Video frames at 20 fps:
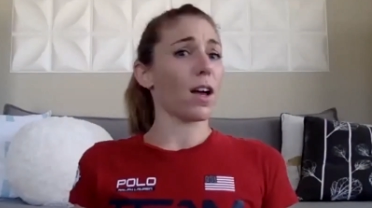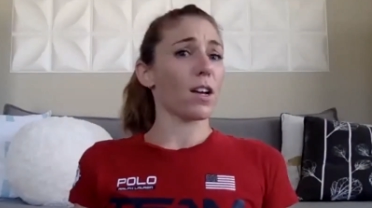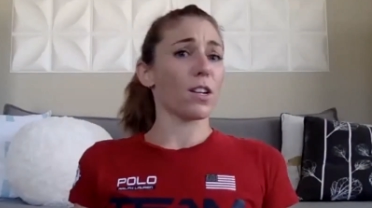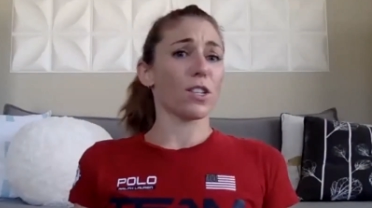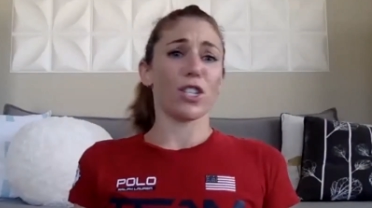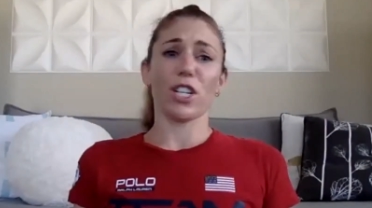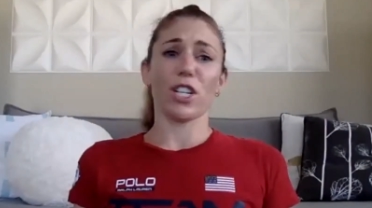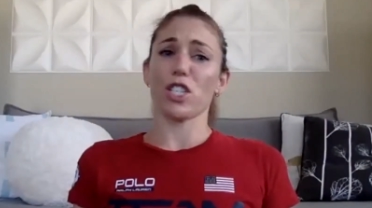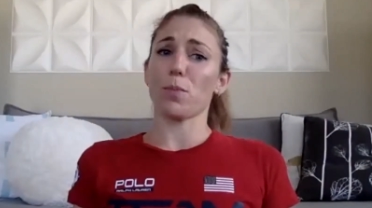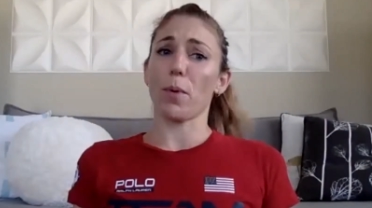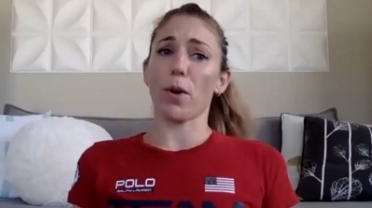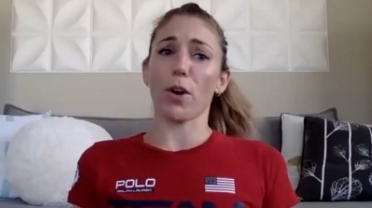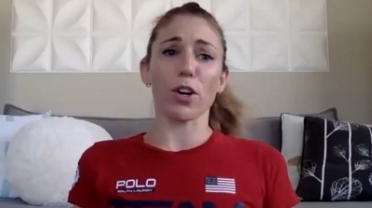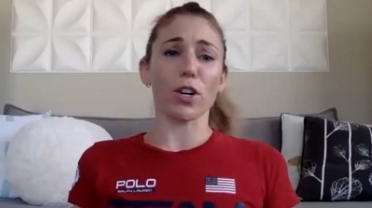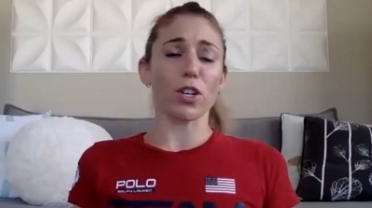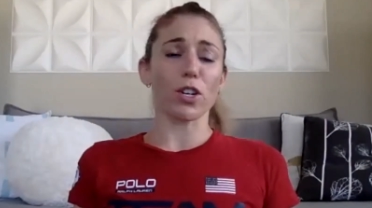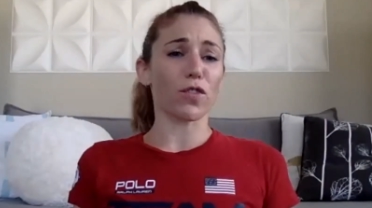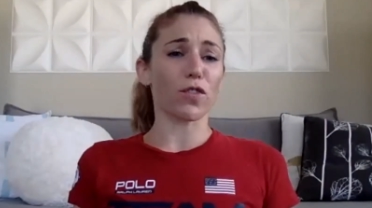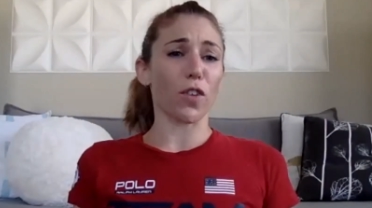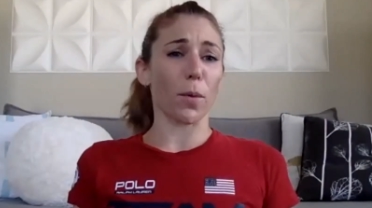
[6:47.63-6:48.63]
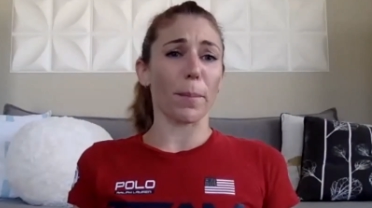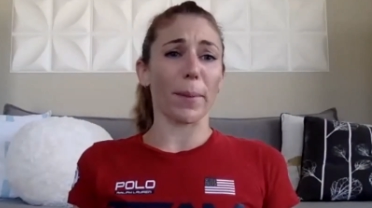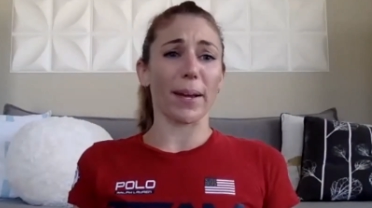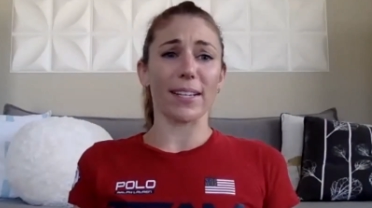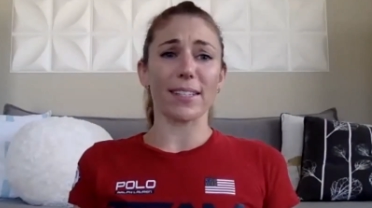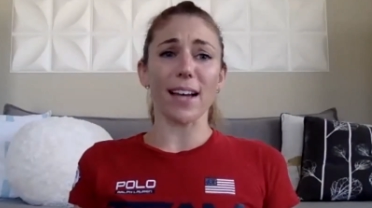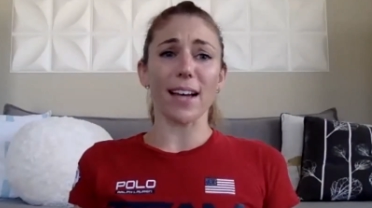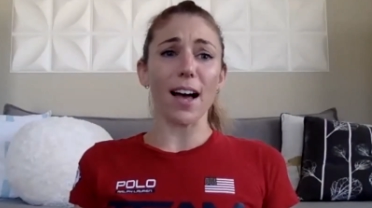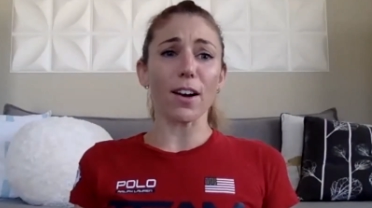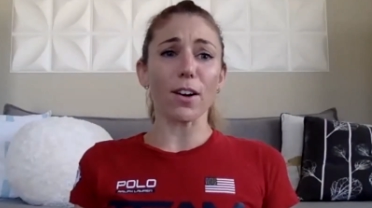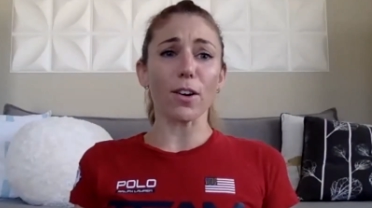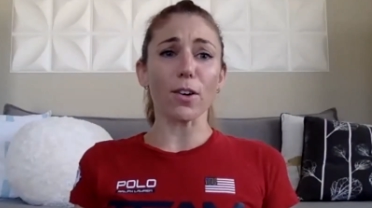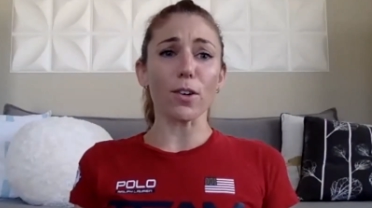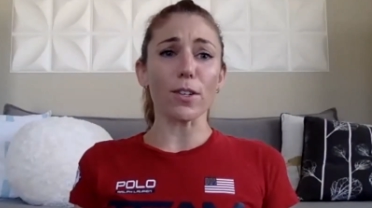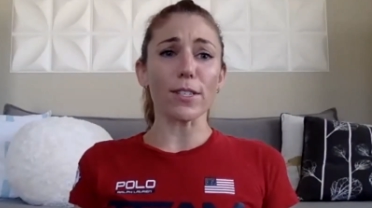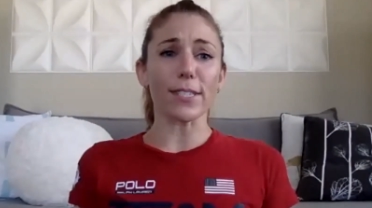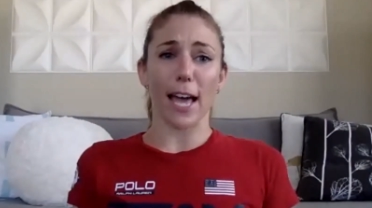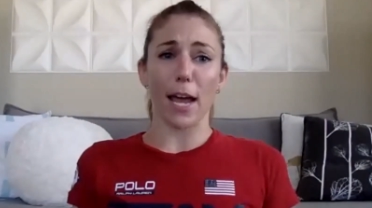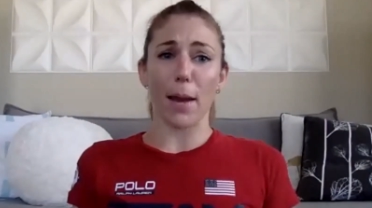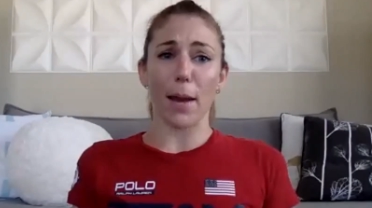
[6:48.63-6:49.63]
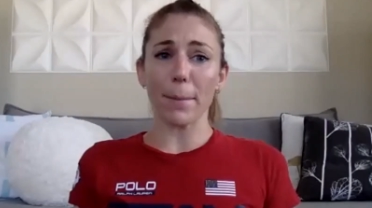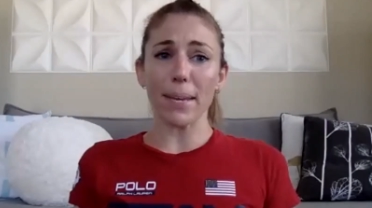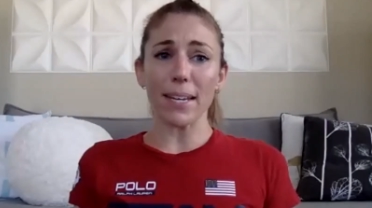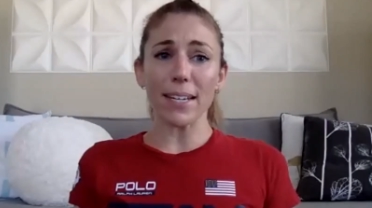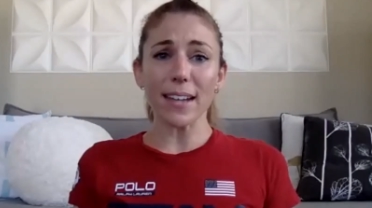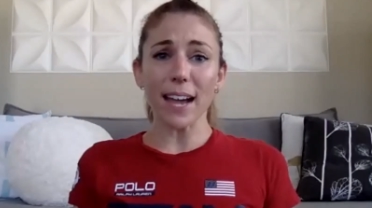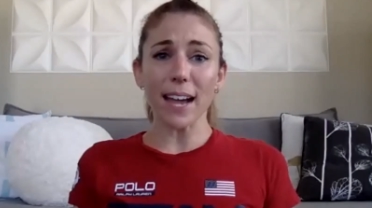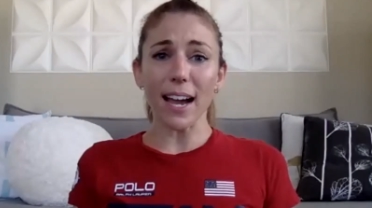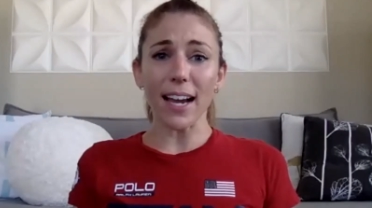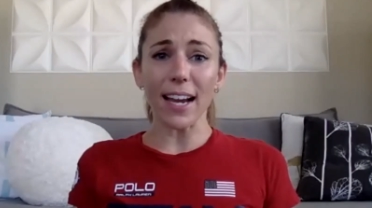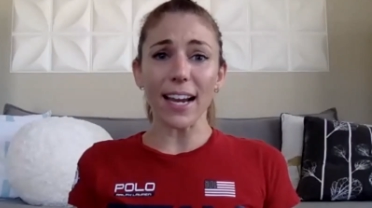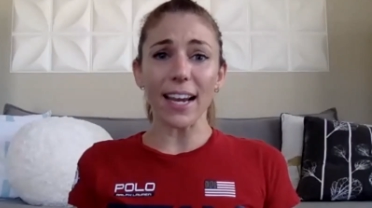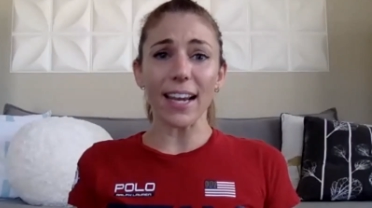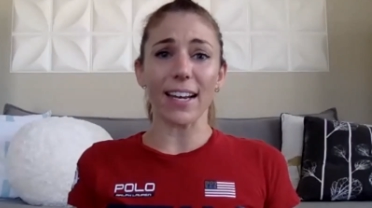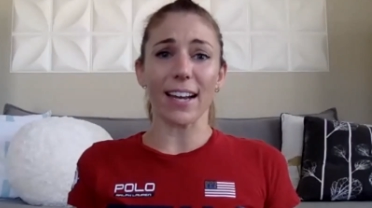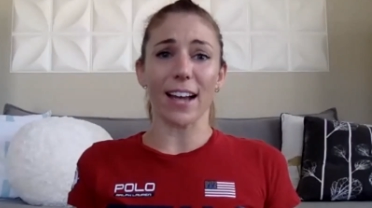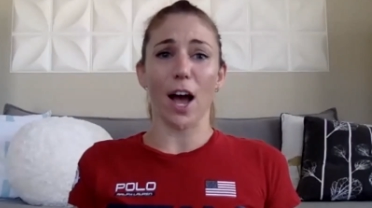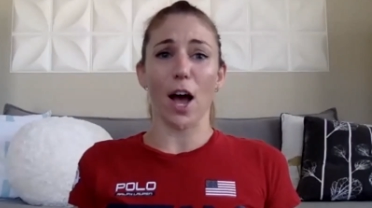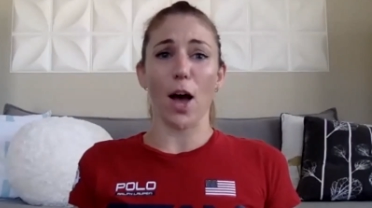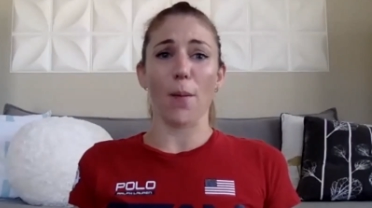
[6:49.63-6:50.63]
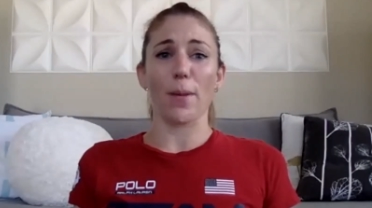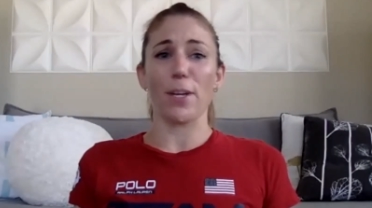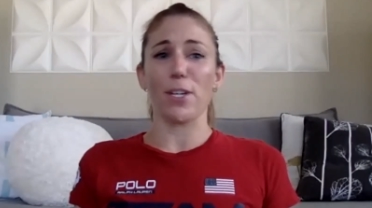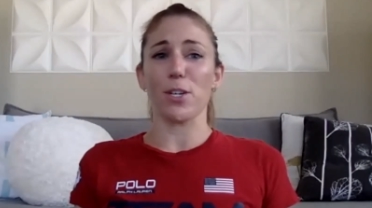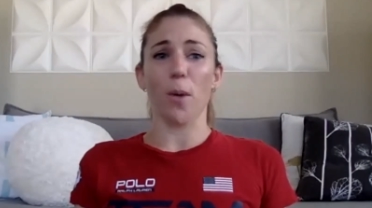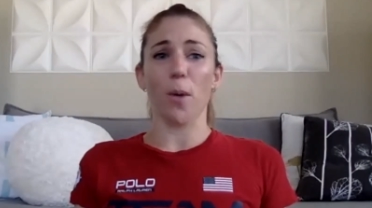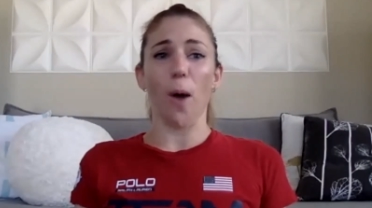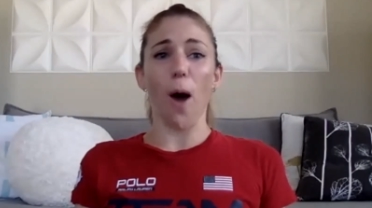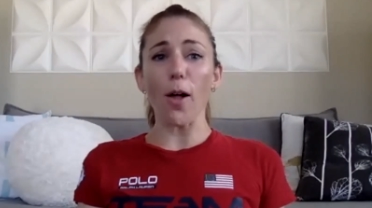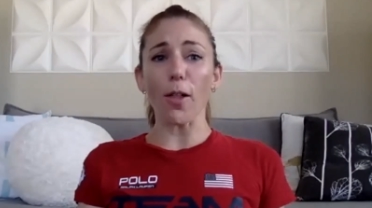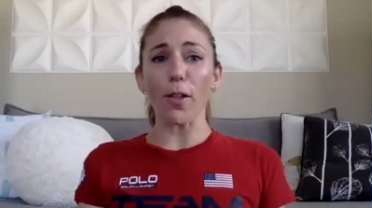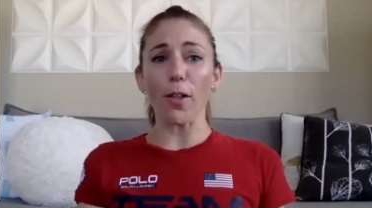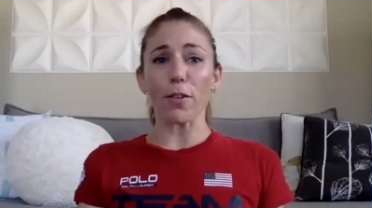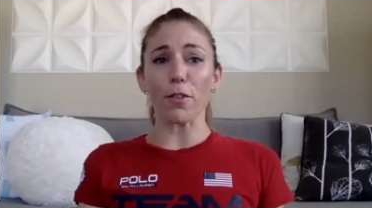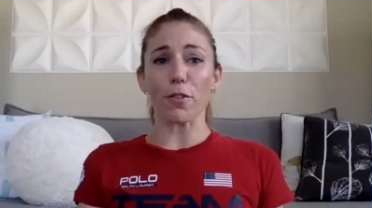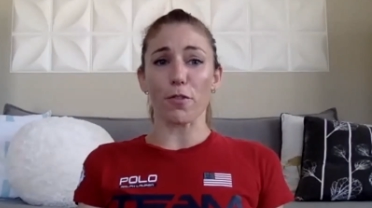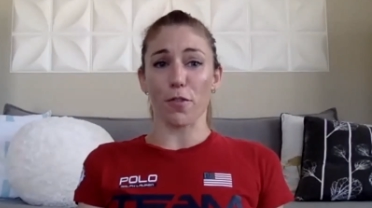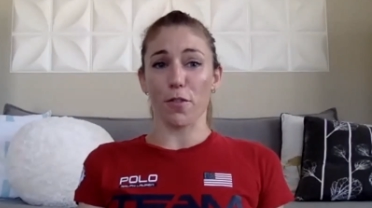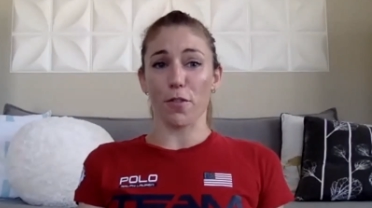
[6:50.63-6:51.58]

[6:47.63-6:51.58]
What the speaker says: cheeseburgers from McDonald's at midnight, and do all of